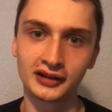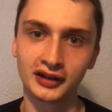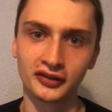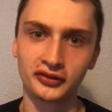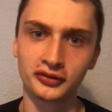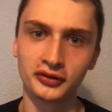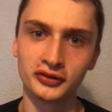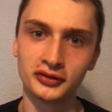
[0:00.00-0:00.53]
And
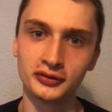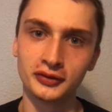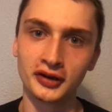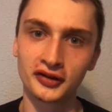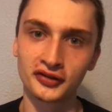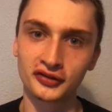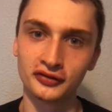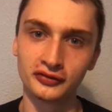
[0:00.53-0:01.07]
sorry to you
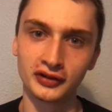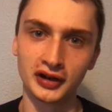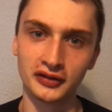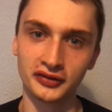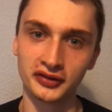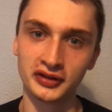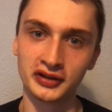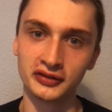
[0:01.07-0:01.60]
Arsenal
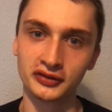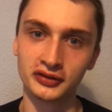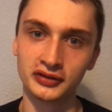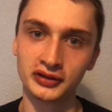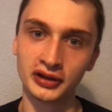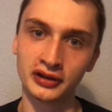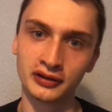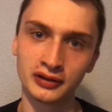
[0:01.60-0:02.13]
fans, I think it's going
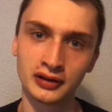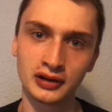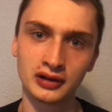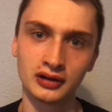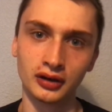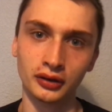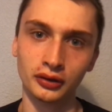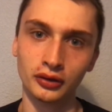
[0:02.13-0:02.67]
to get
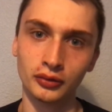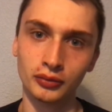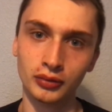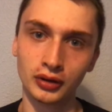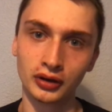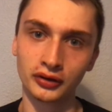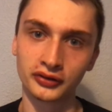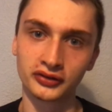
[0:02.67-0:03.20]
a lot
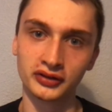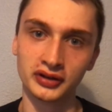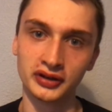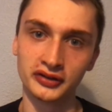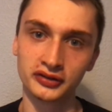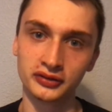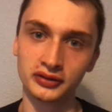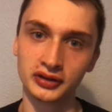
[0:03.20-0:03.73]
worse, and it
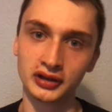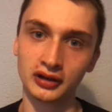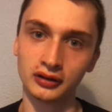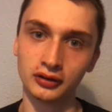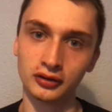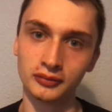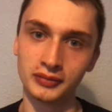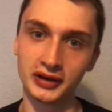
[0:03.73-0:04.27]
is going to get a
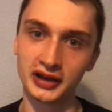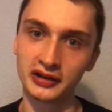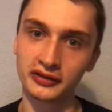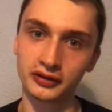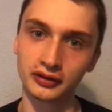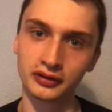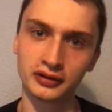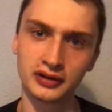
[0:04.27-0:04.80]
lot
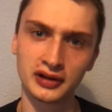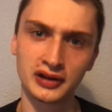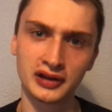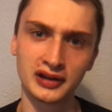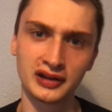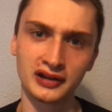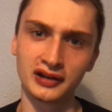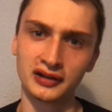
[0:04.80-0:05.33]
better.
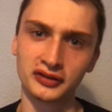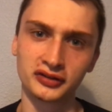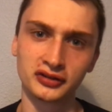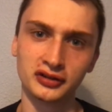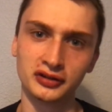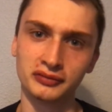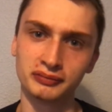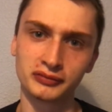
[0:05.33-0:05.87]
And it's
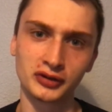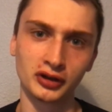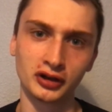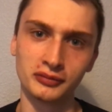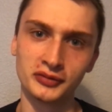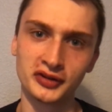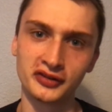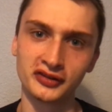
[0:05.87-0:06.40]
going to
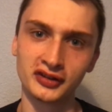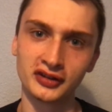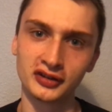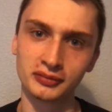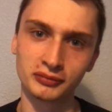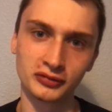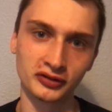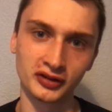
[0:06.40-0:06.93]
hurt me to say
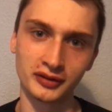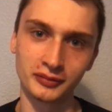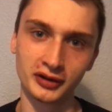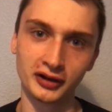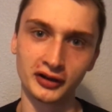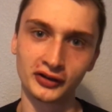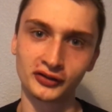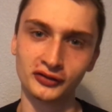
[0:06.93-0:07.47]
this, because I'm an
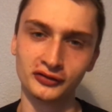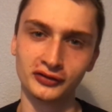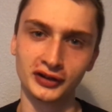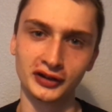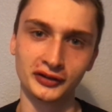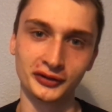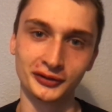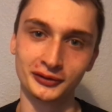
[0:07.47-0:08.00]
Arsenal
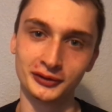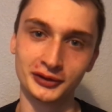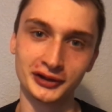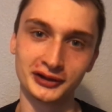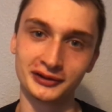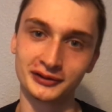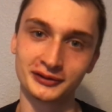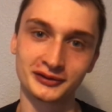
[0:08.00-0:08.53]
fan, so
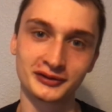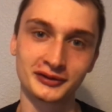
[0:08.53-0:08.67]
yeah.